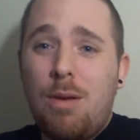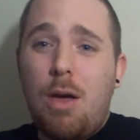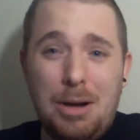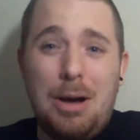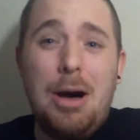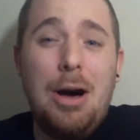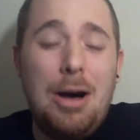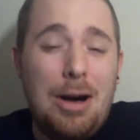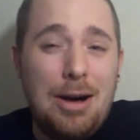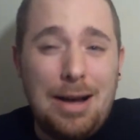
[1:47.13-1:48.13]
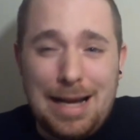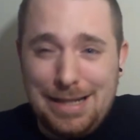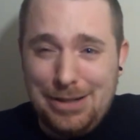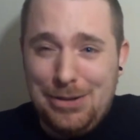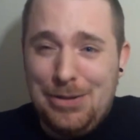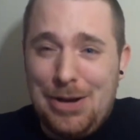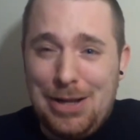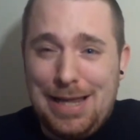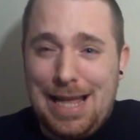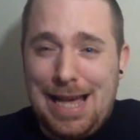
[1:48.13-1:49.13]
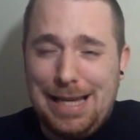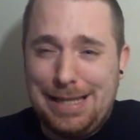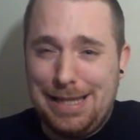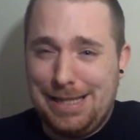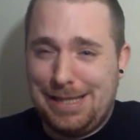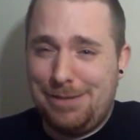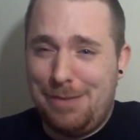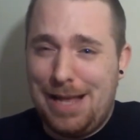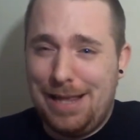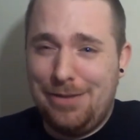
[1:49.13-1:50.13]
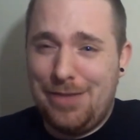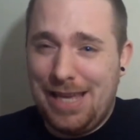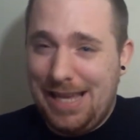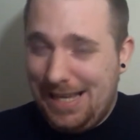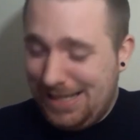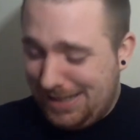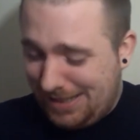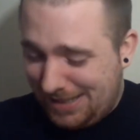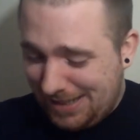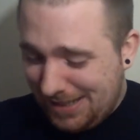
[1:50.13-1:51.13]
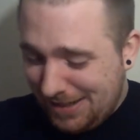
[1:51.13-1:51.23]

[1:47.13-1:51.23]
Oh, I do not like the smell of these.